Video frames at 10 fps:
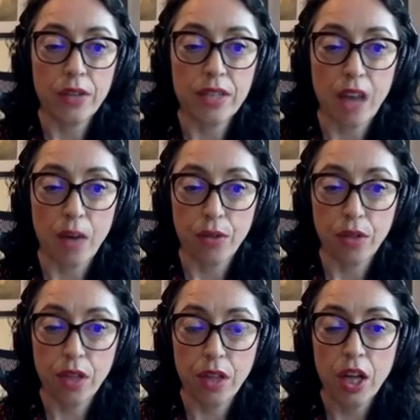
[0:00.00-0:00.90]

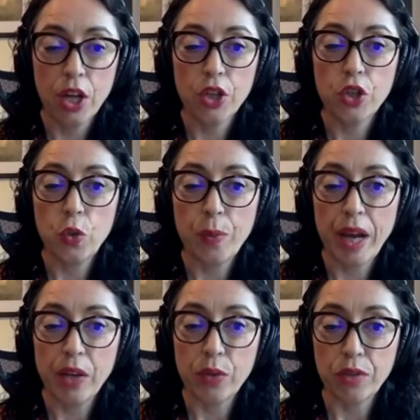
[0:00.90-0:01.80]
south two
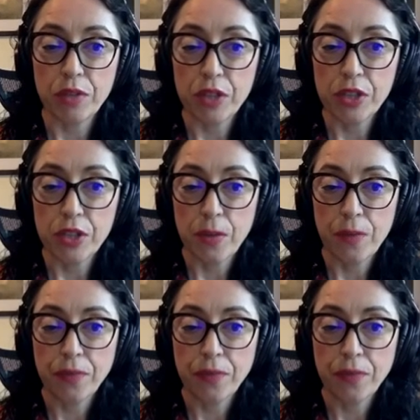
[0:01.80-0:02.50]
main rivers.